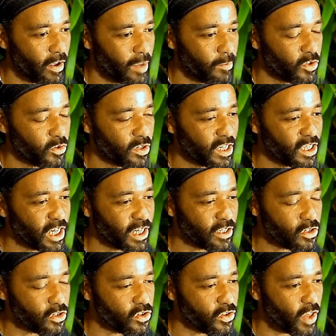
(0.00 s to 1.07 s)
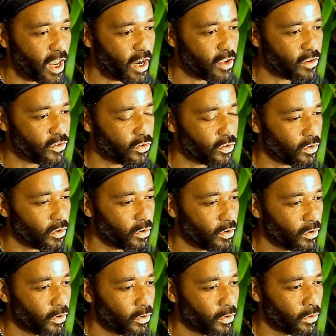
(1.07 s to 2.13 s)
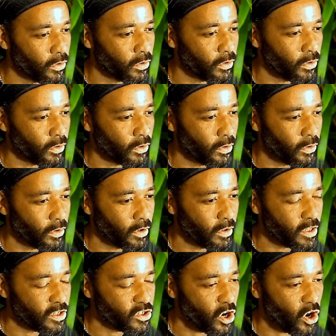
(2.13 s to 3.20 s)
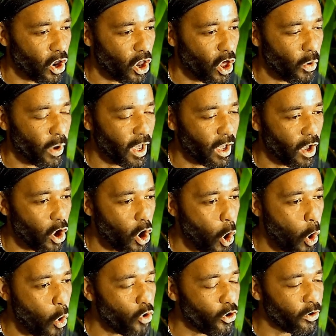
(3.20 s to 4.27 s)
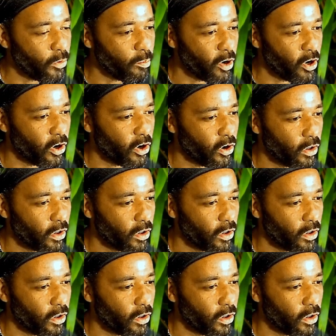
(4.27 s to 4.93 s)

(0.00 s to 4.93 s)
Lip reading: in between the genitals and the ears. This glowing golden pearl.